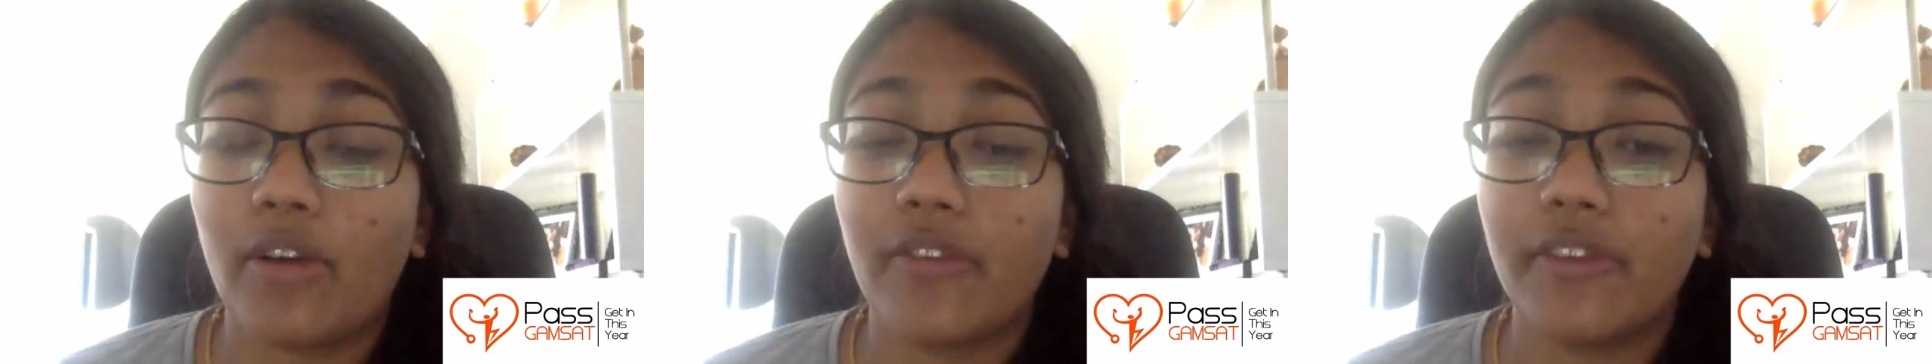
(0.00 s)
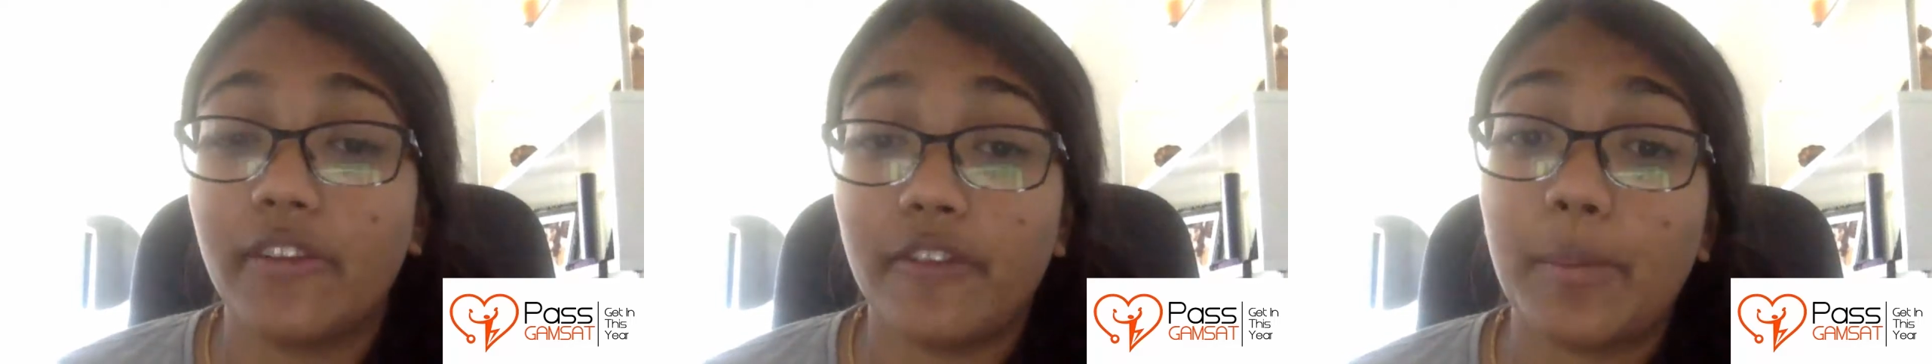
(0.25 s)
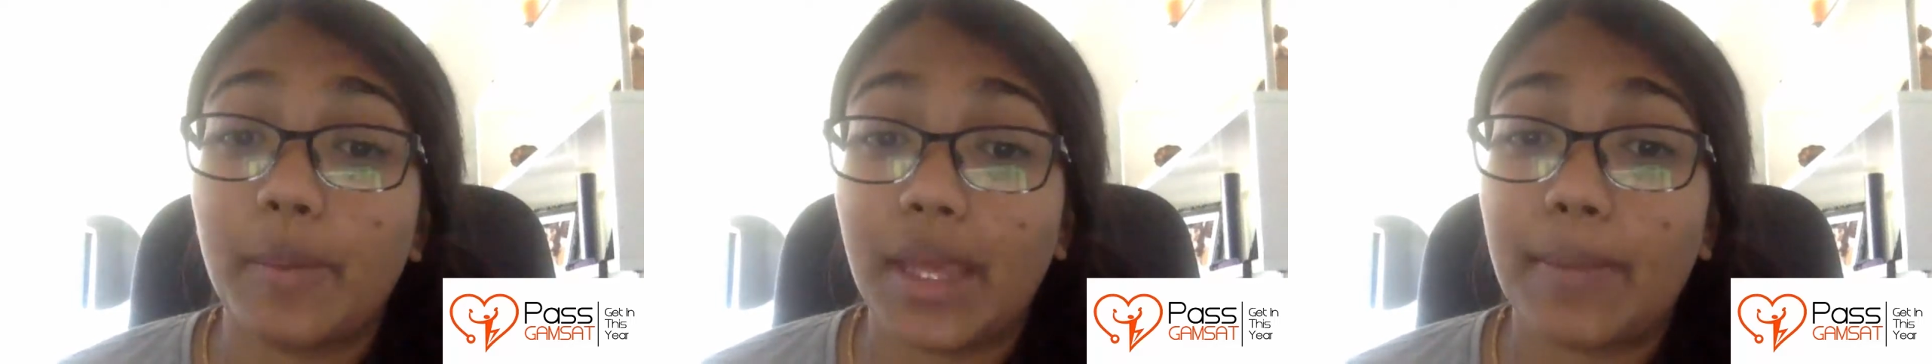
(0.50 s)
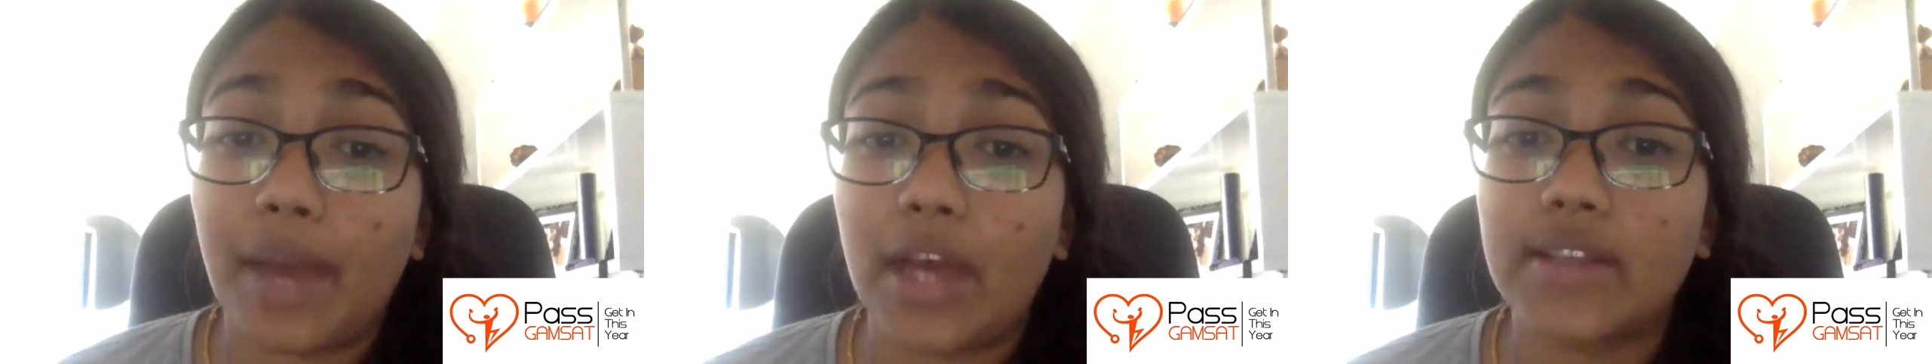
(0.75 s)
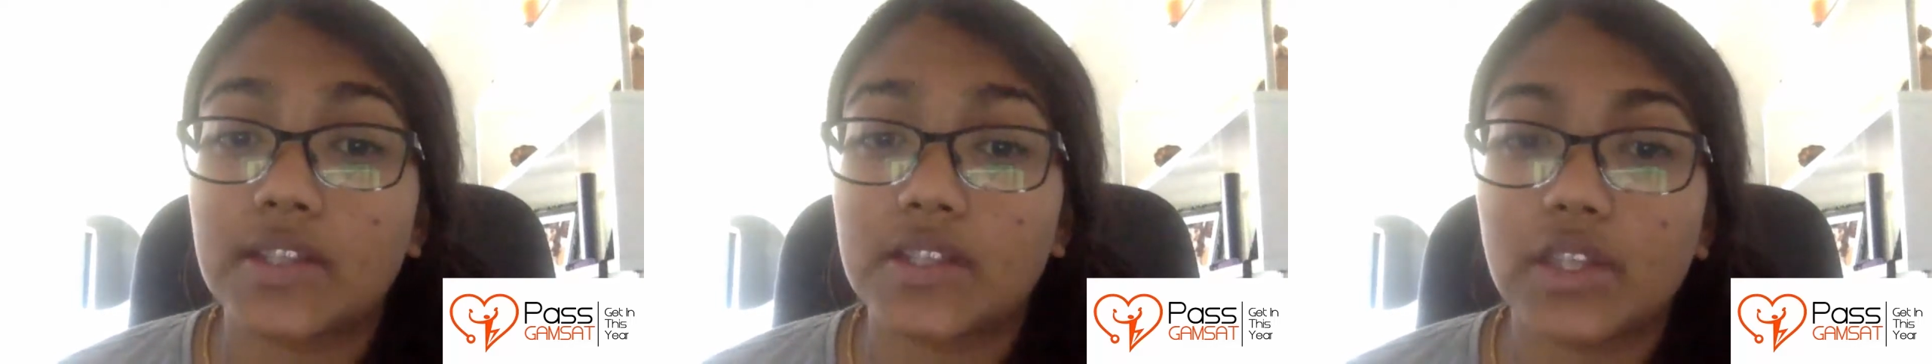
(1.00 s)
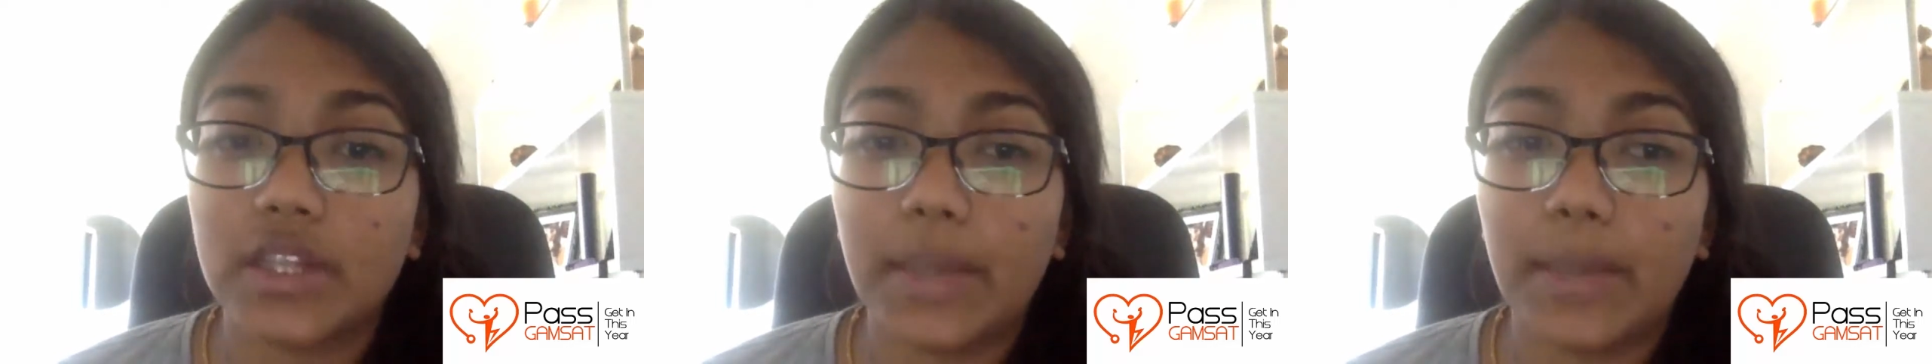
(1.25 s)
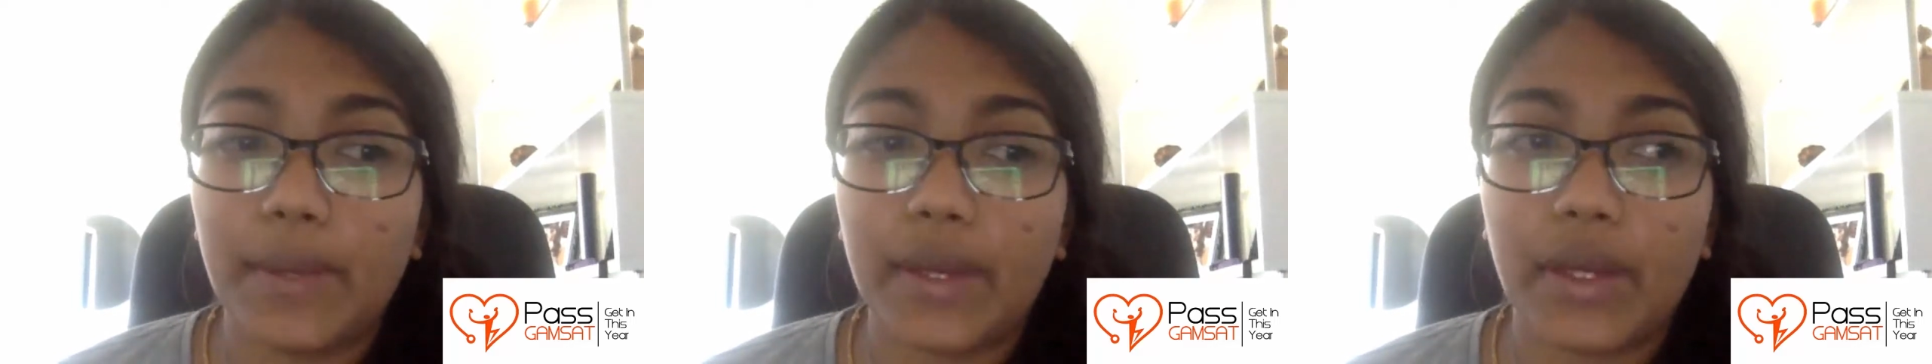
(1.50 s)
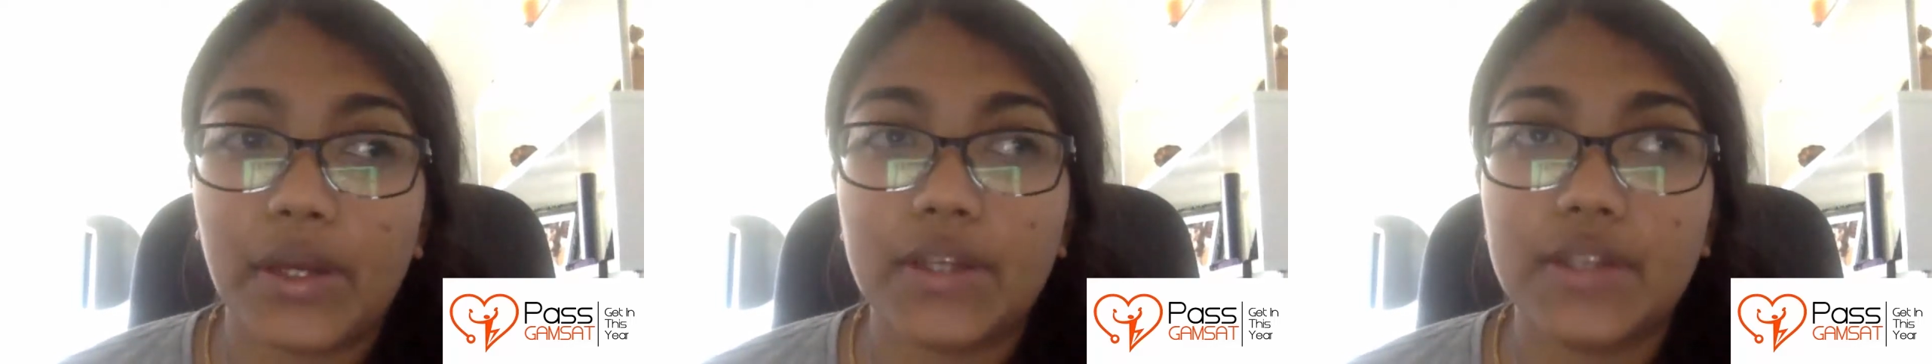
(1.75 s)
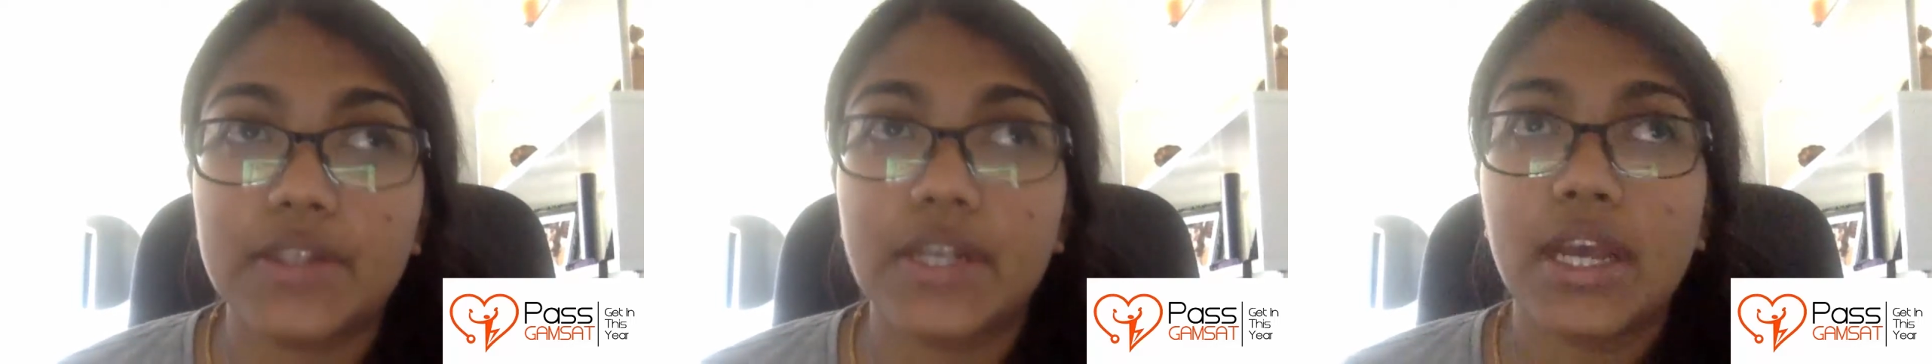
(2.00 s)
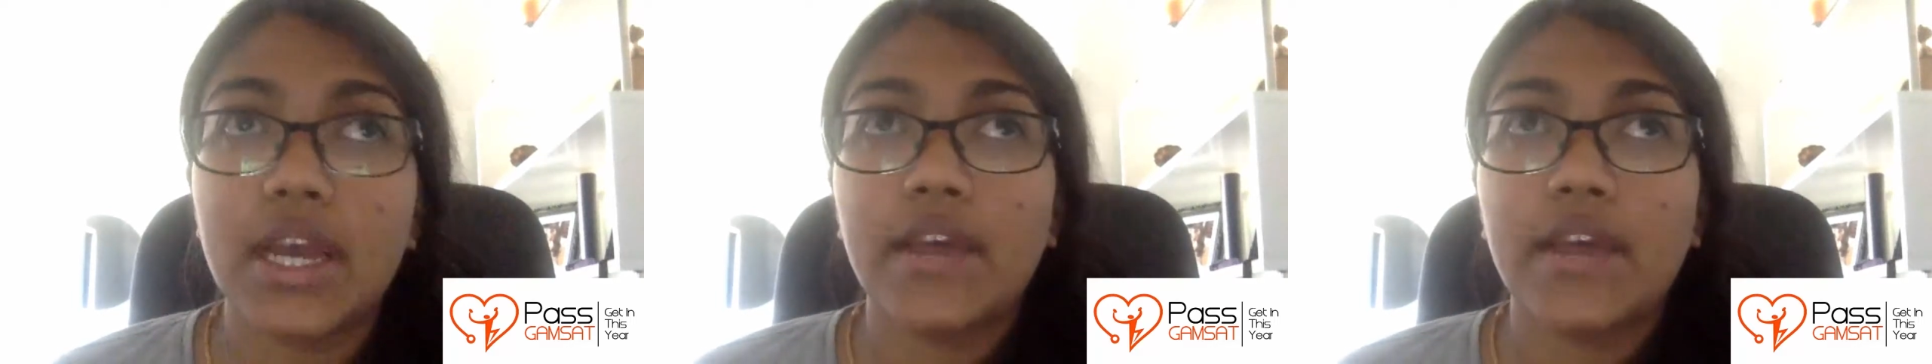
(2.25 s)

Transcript: offered for me personally, because